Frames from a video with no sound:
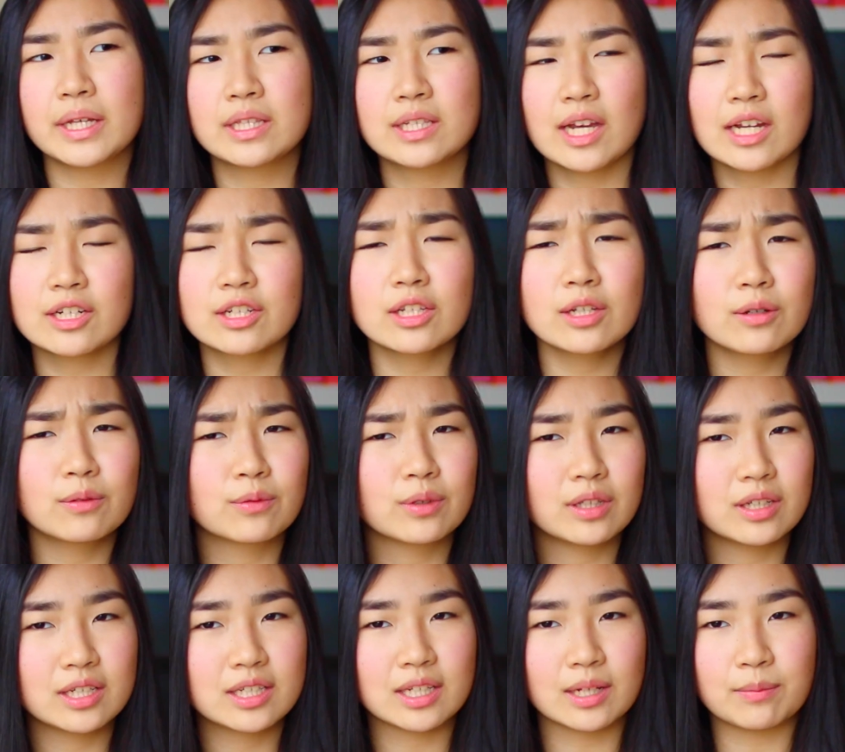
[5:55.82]
It's actually
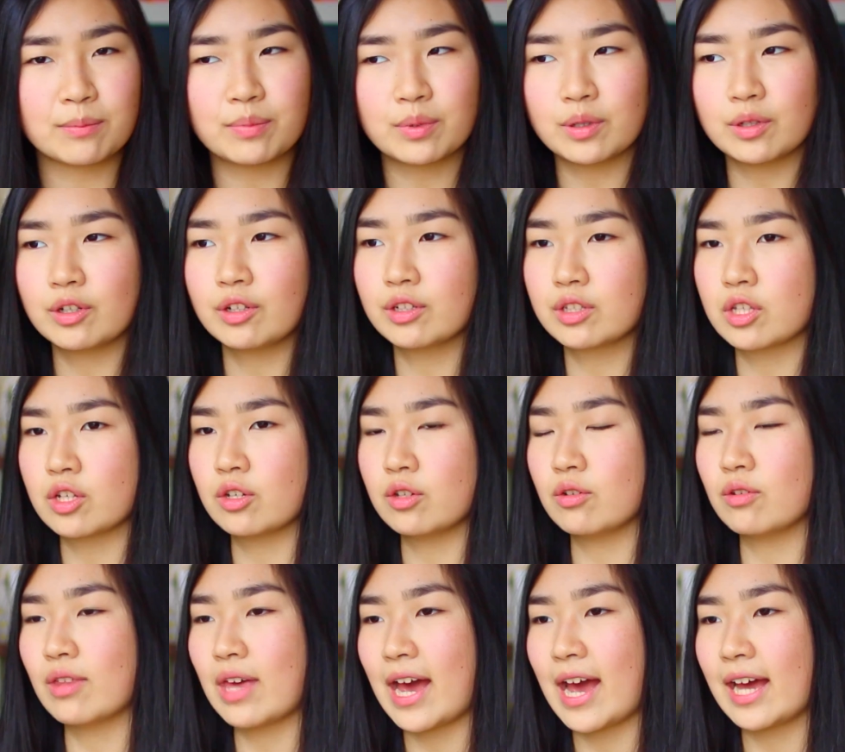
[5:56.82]
really simple to
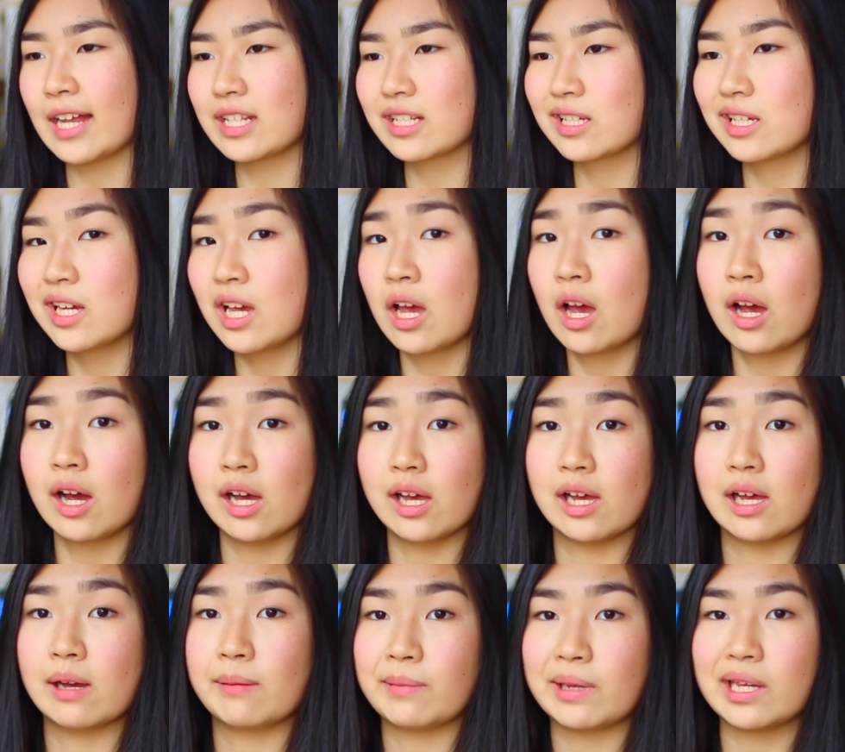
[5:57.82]
do that.
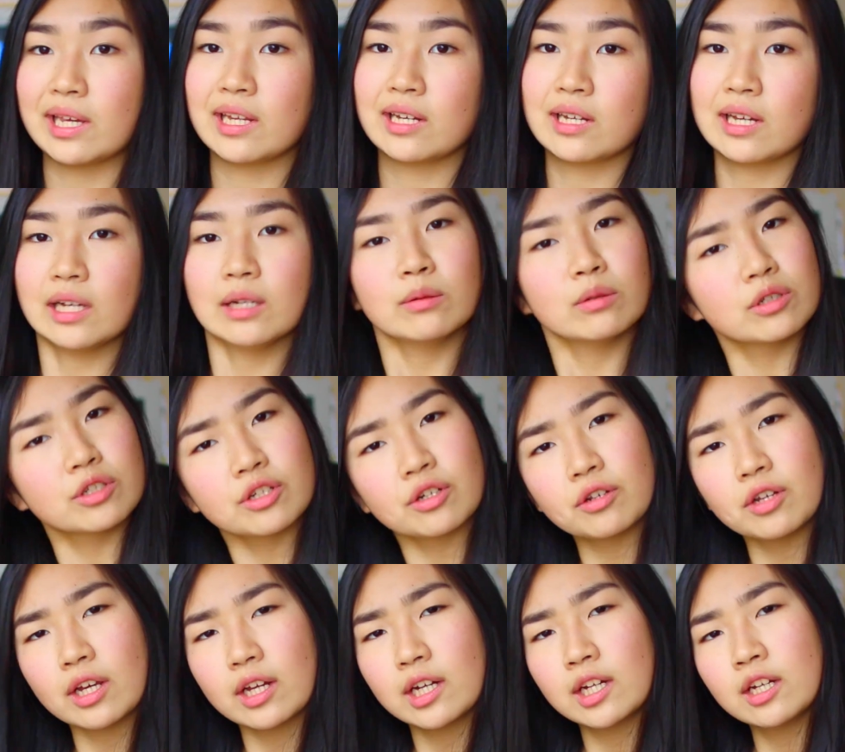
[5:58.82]
And I will
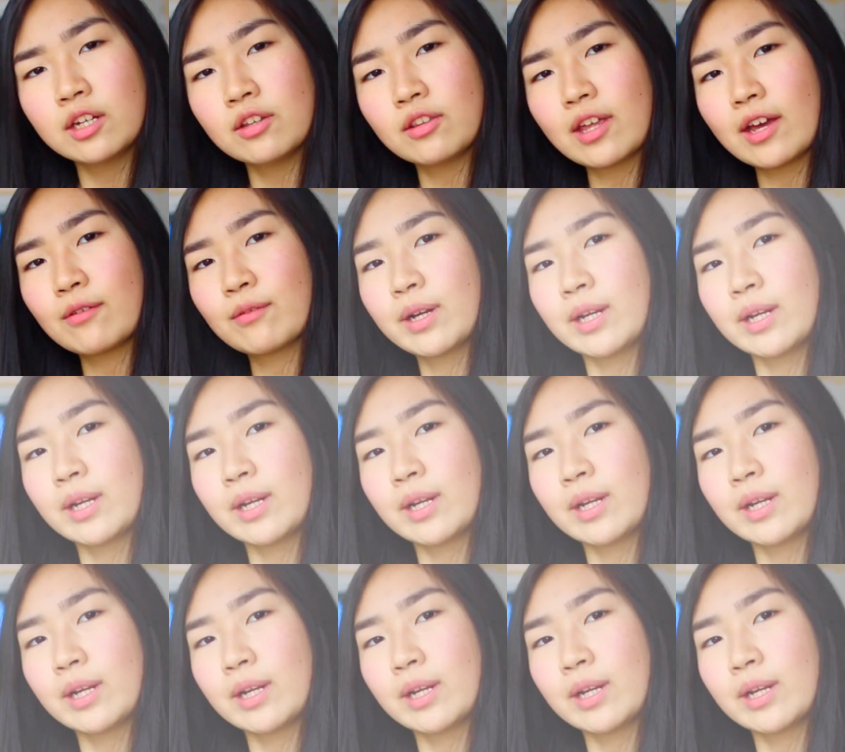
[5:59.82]
show you how to do that